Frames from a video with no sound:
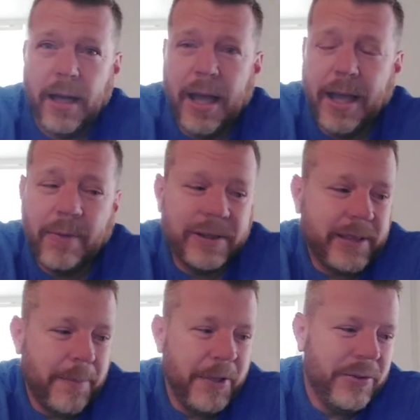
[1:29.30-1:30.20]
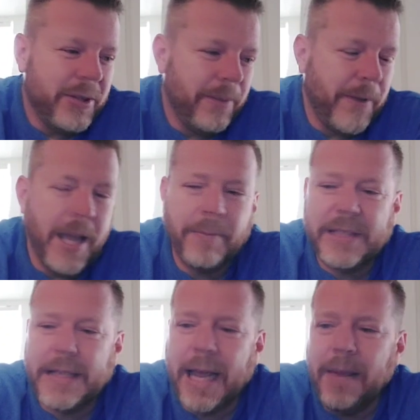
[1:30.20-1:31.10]
Hey, what's up YouTube fam?
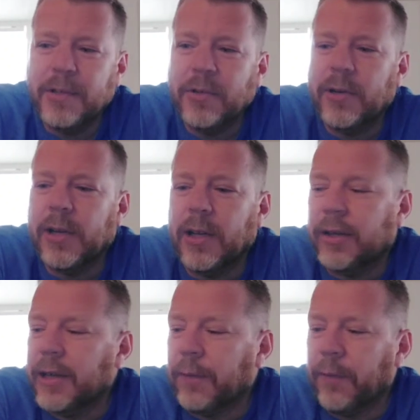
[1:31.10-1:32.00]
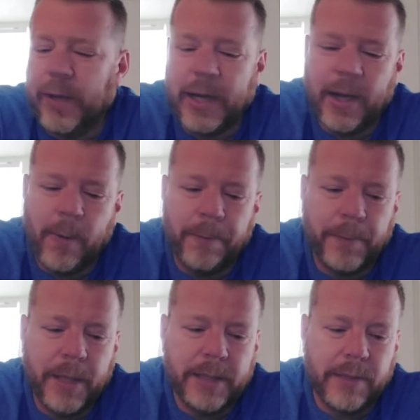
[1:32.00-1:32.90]
Today I'm doing a little different video.
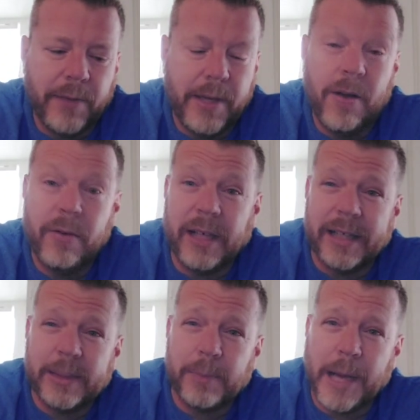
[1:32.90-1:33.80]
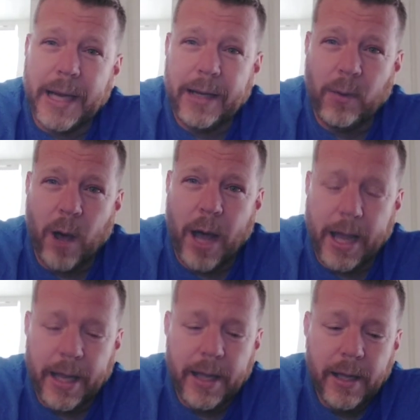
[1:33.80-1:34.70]
It's a video explaining
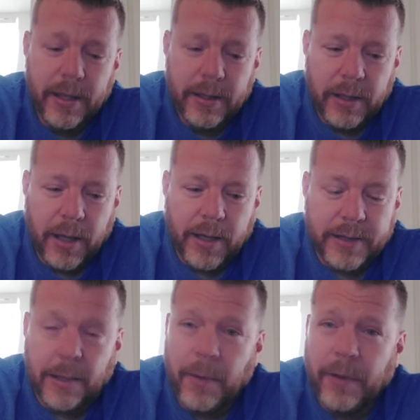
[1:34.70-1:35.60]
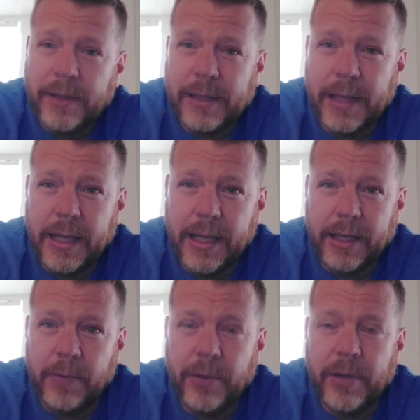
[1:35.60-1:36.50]
why uh, some of us in the
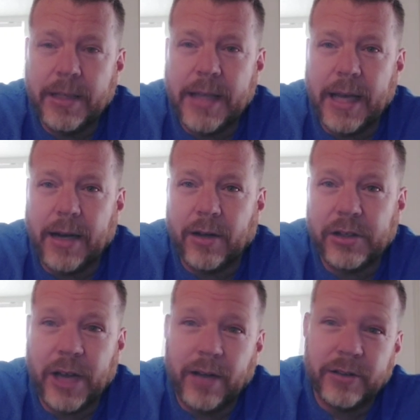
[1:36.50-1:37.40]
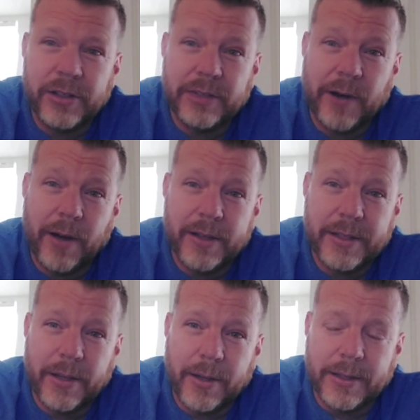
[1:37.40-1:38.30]
heat community take our challenges very
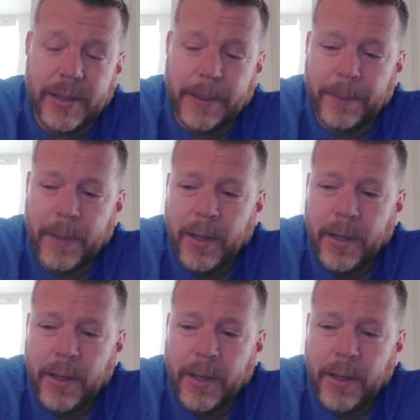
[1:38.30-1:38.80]
seriously.